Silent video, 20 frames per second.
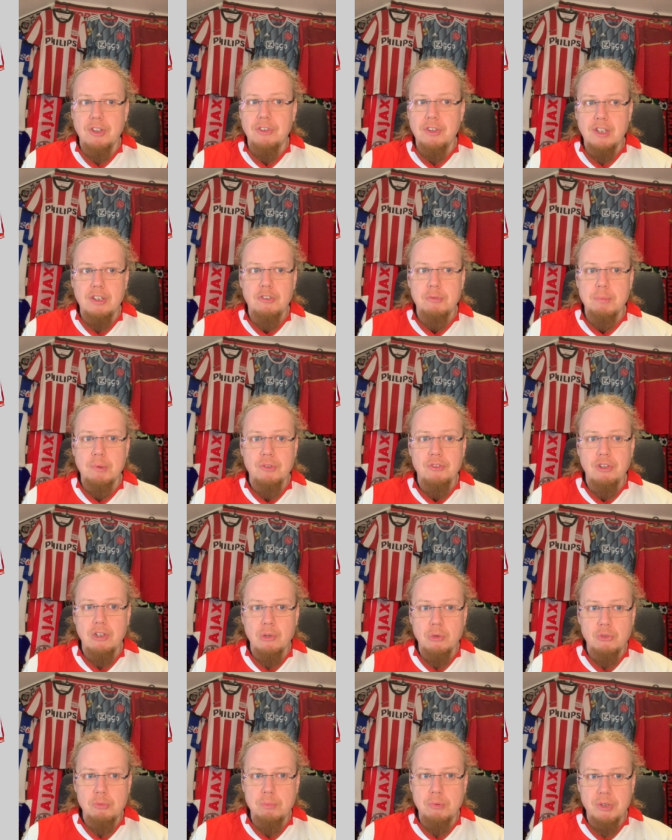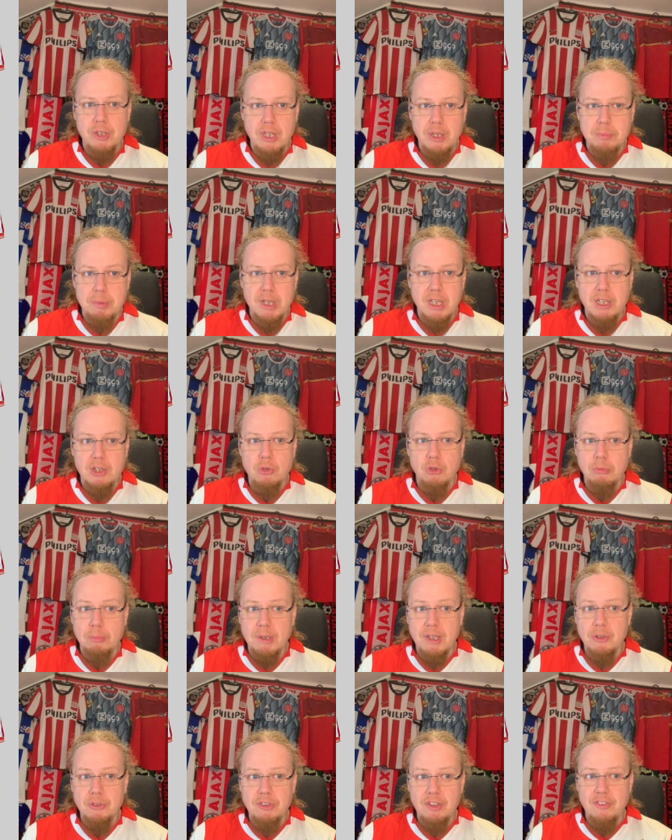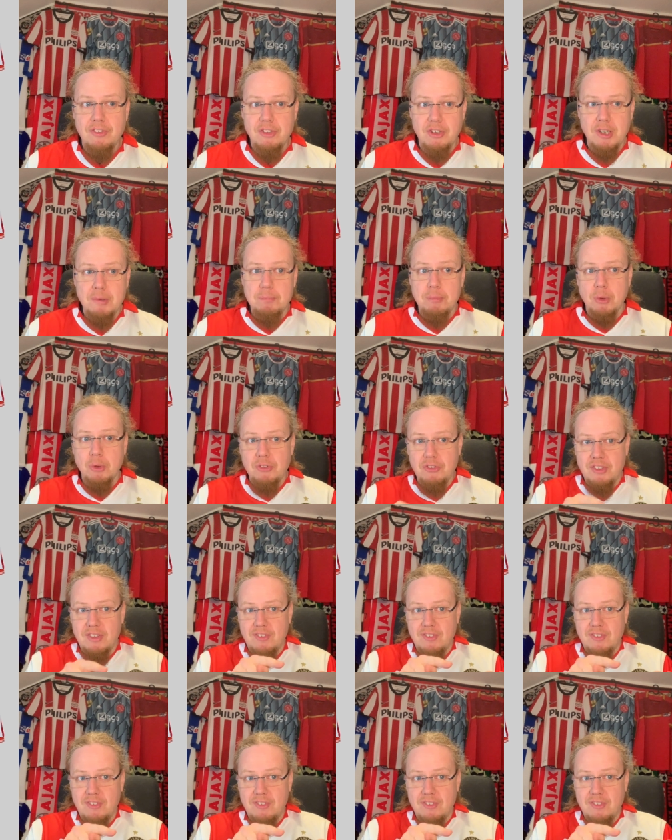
I think the sponsor looks pretty pretty cool because it's not a box.